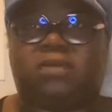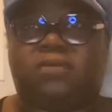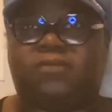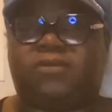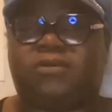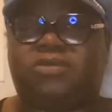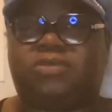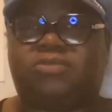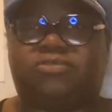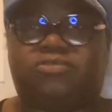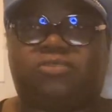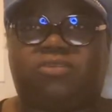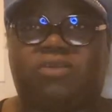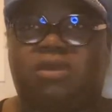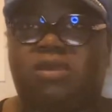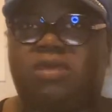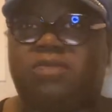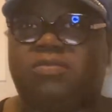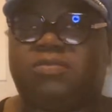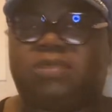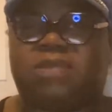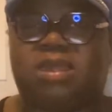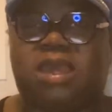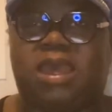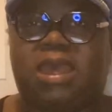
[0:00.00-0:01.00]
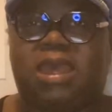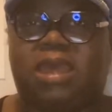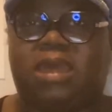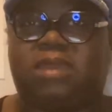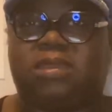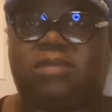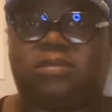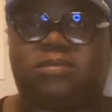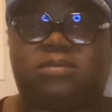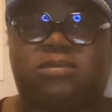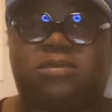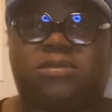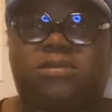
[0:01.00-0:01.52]
the scrubs
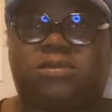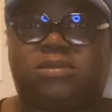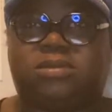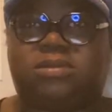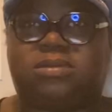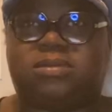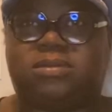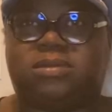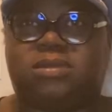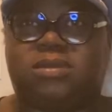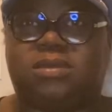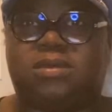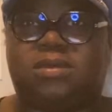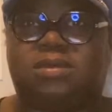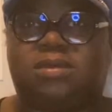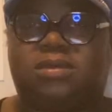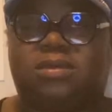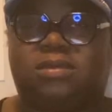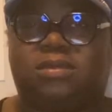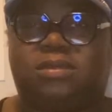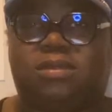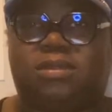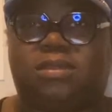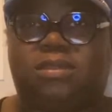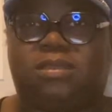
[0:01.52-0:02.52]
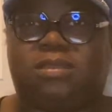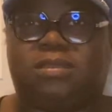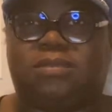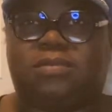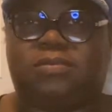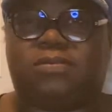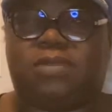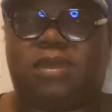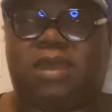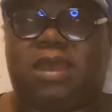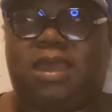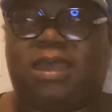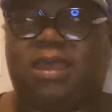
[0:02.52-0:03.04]
and the,
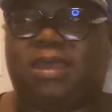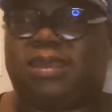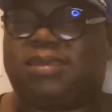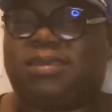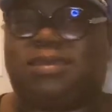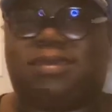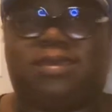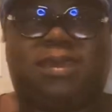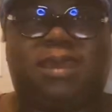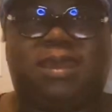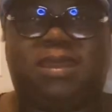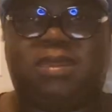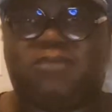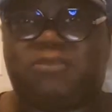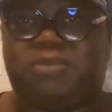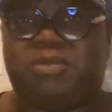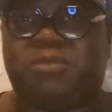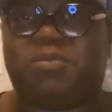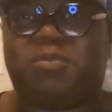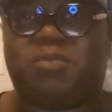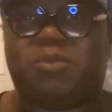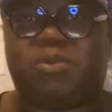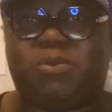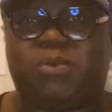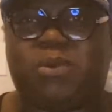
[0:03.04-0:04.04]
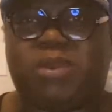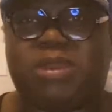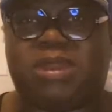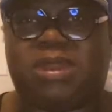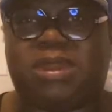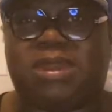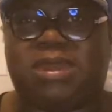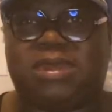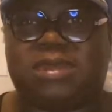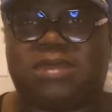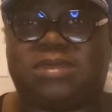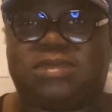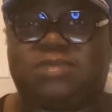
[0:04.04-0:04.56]
I can't even remember what it
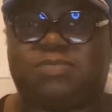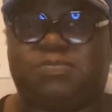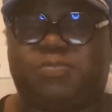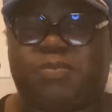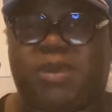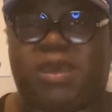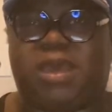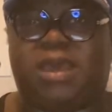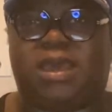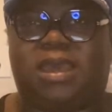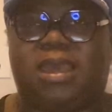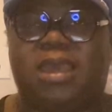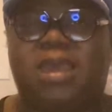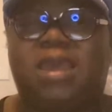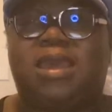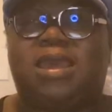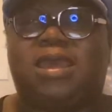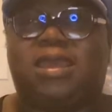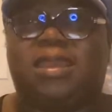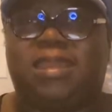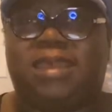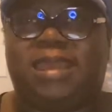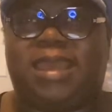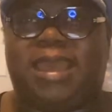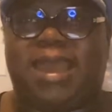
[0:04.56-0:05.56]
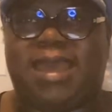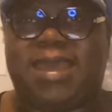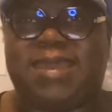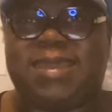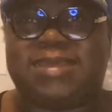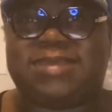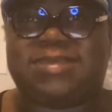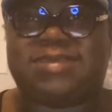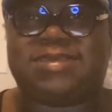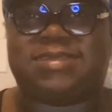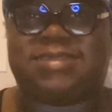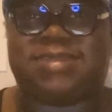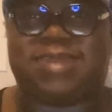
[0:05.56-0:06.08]
is, but they had
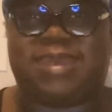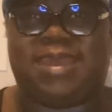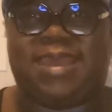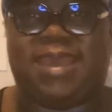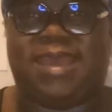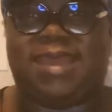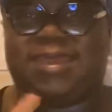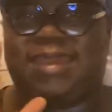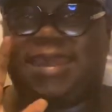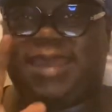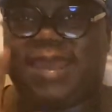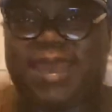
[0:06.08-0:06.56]
it today and they